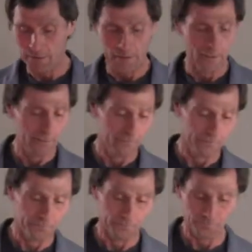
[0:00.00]

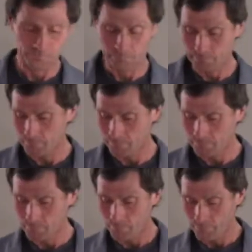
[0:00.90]

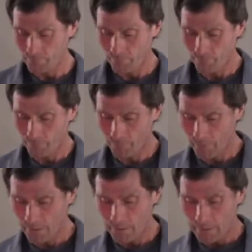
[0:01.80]

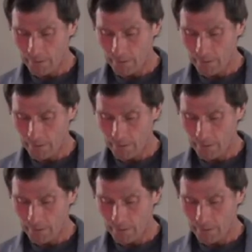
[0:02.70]
[no speech]